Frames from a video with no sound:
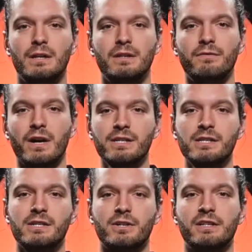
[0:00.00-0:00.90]

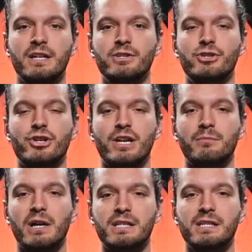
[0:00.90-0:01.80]
Devices are daisy-chained
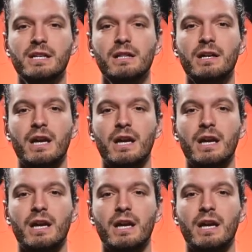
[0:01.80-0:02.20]
by a single